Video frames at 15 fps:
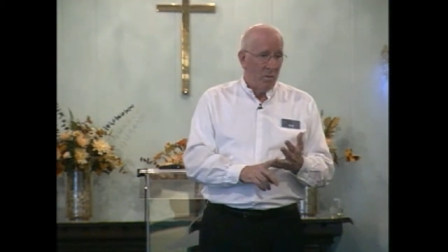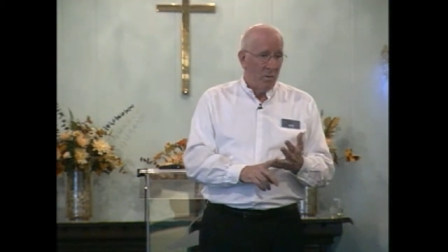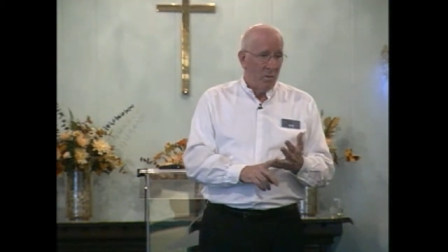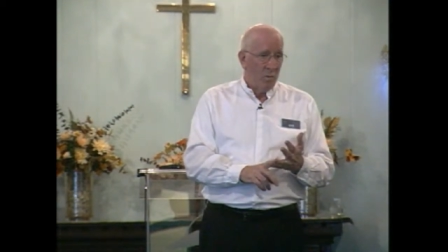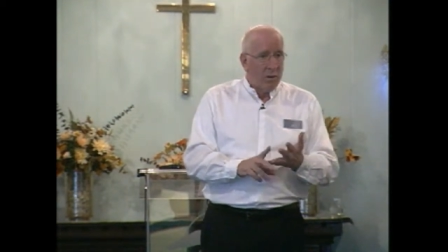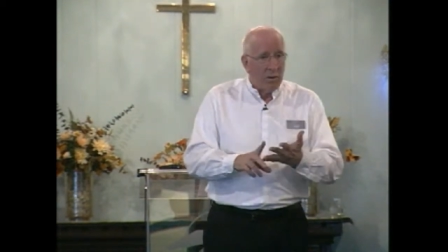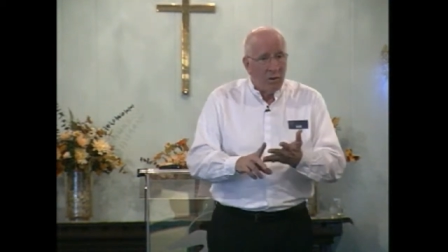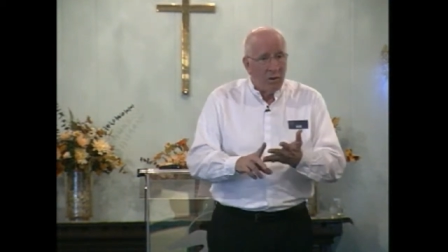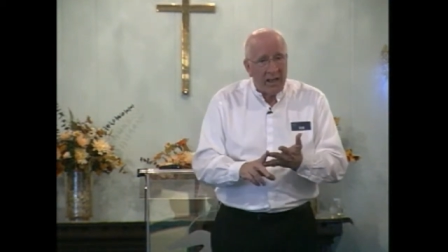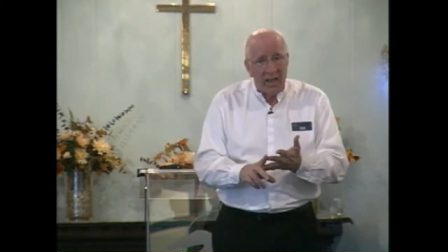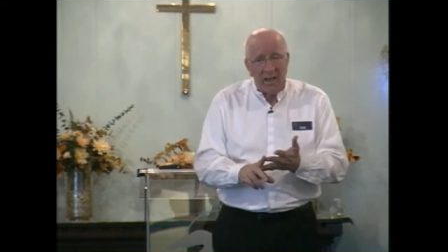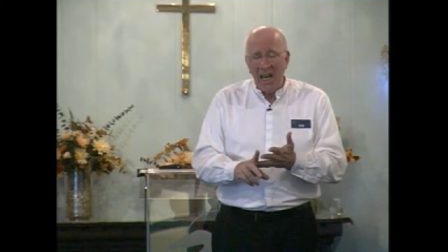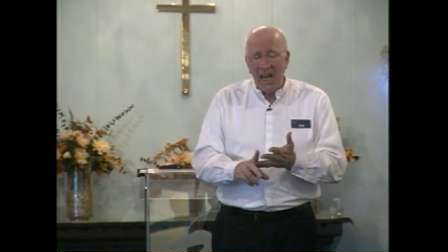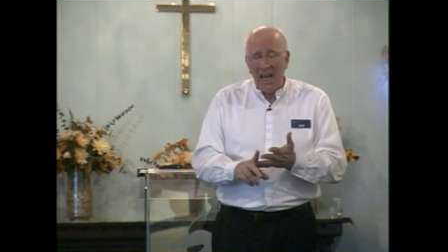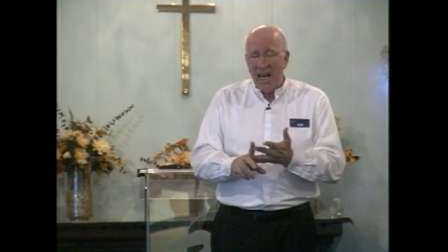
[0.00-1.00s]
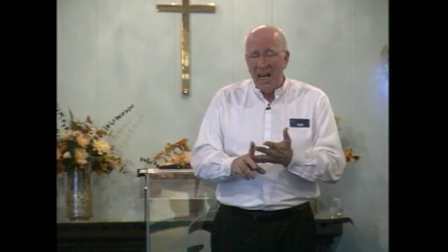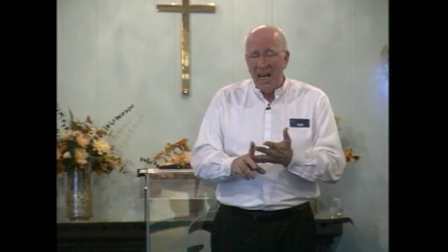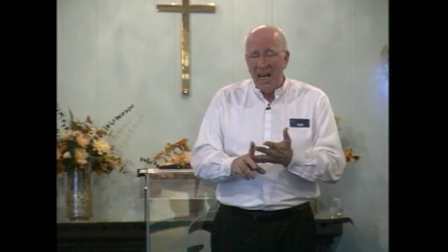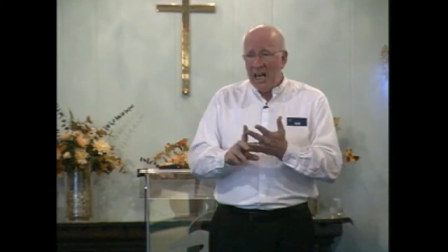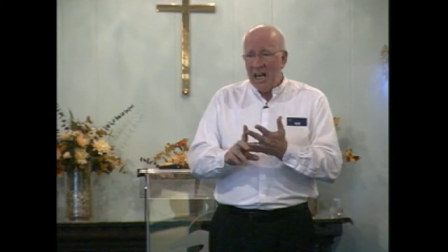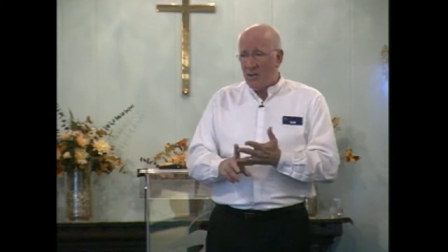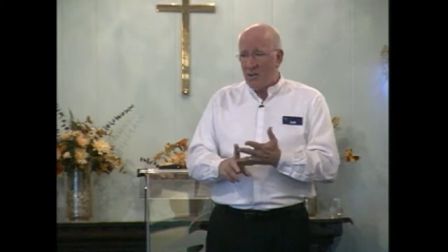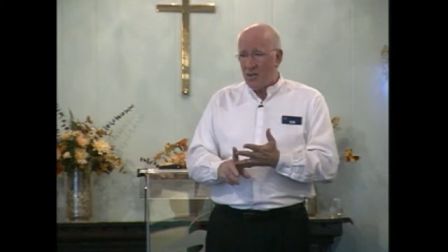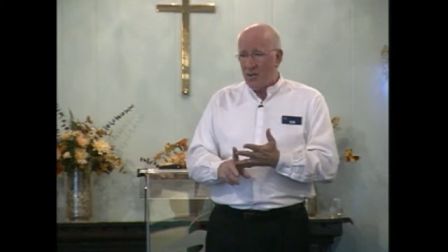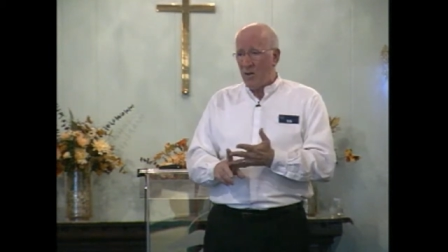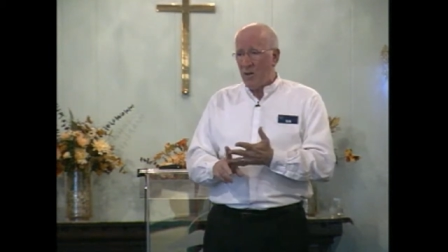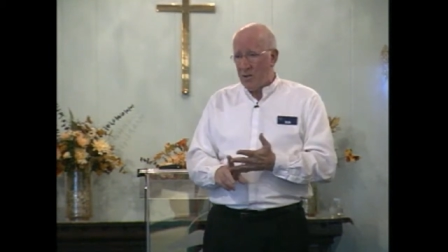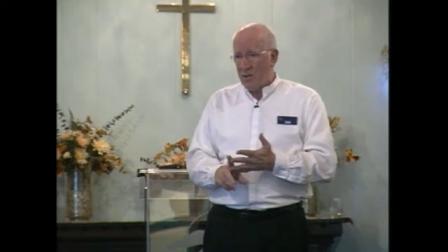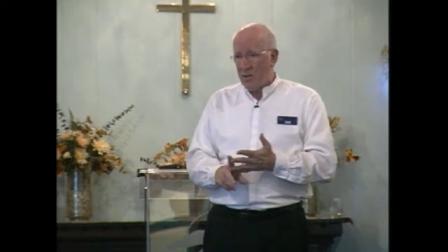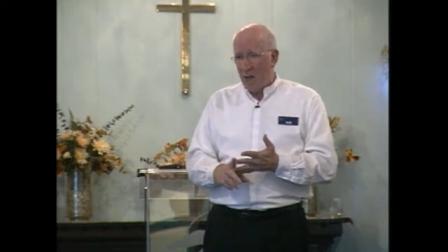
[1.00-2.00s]
Where you can look at any
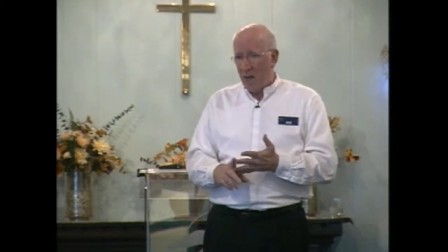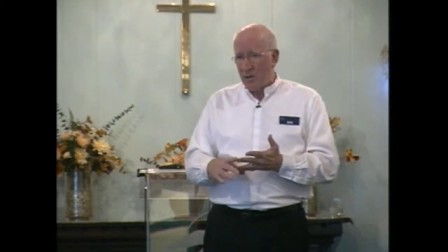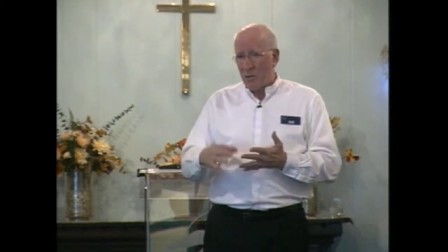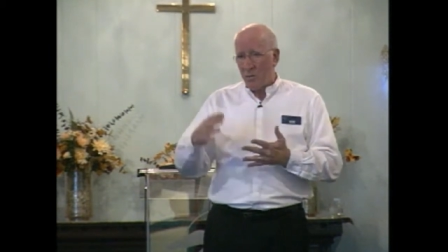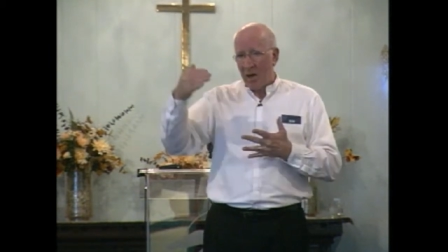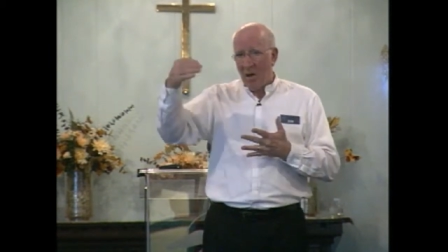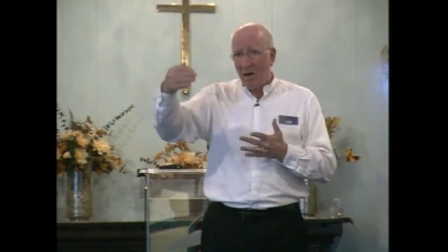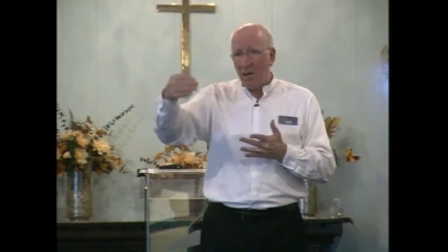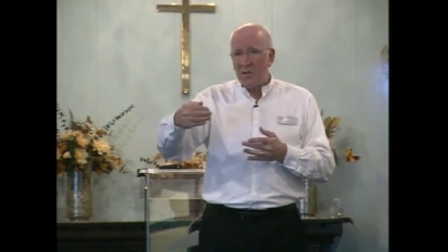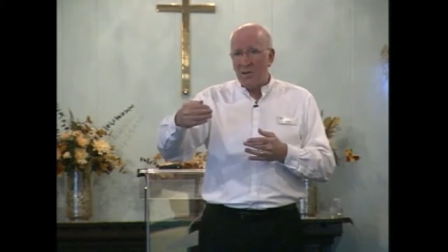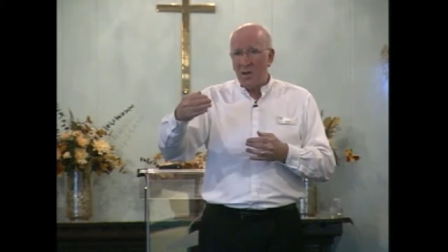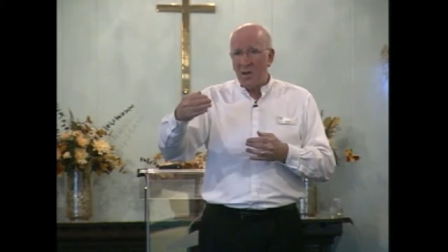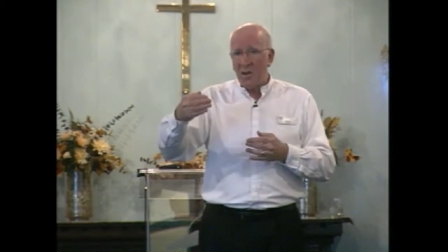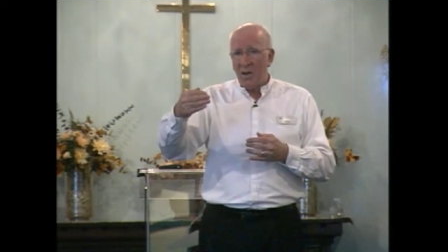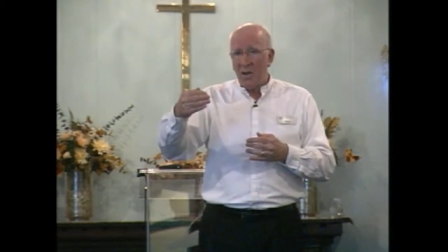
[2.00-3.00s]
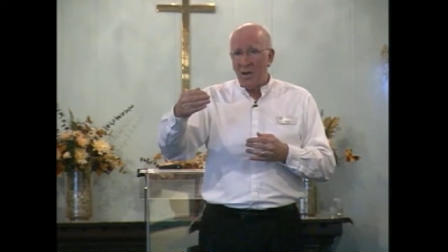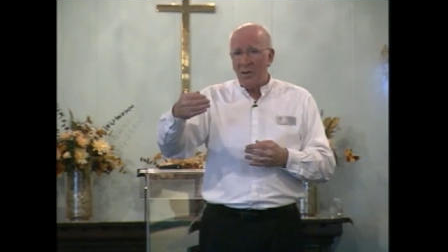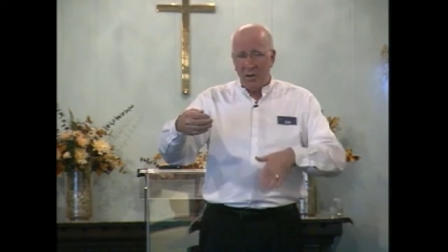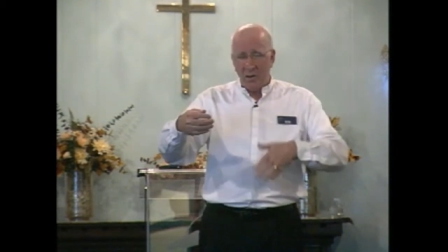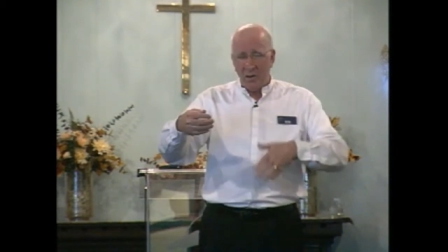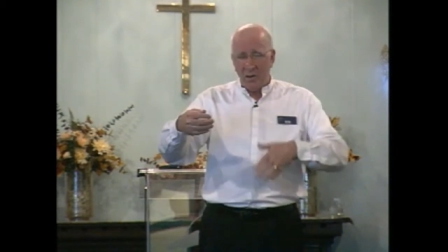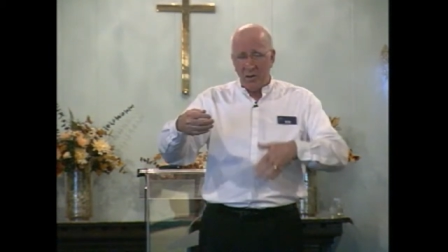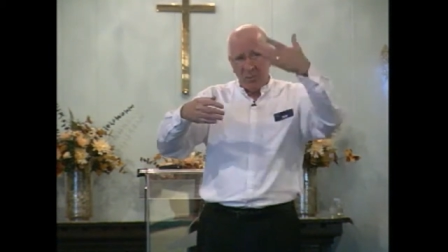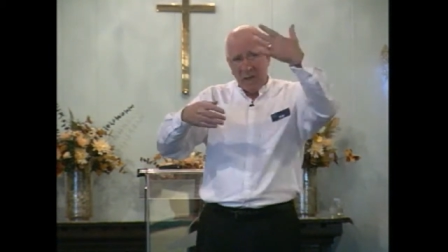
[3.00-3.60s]
circumstance, regardless of the appearance.